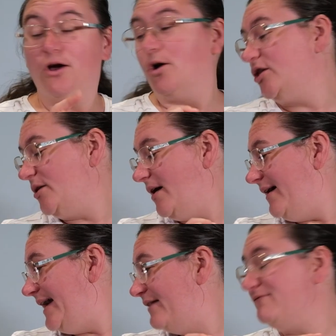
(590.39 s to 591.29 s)
although
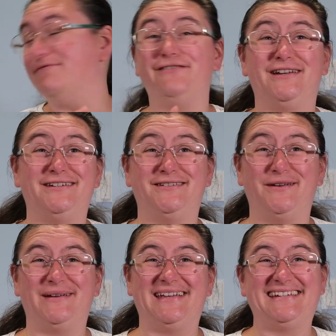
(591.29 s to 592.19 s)
I haven't finished
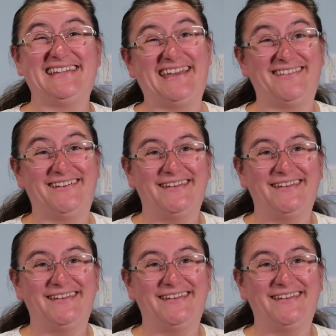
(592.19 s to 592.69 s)
sewing it together.